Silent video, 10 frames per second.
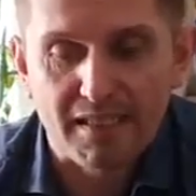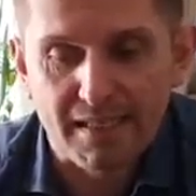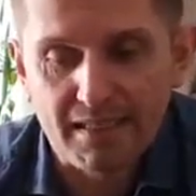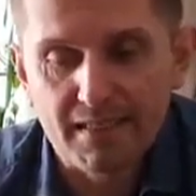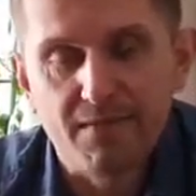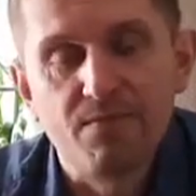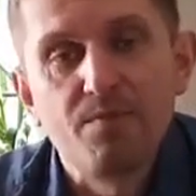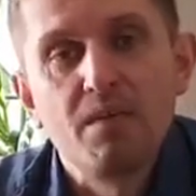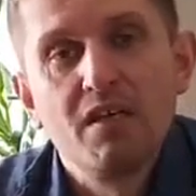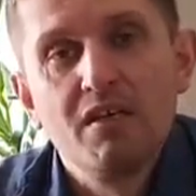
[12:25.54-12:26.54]
On it to
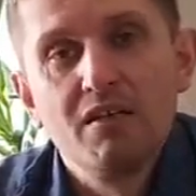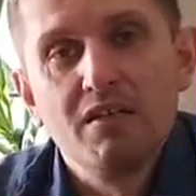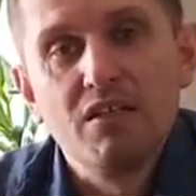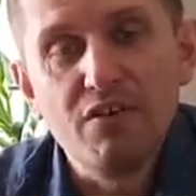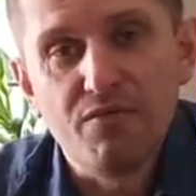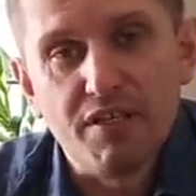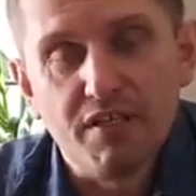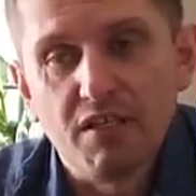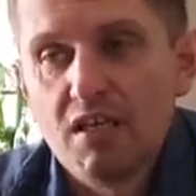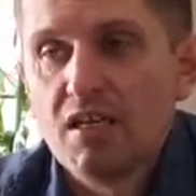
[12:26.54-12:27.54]
spit as their people will
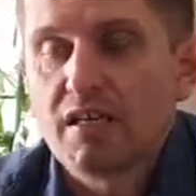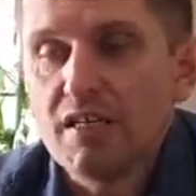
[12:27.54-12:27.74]
be.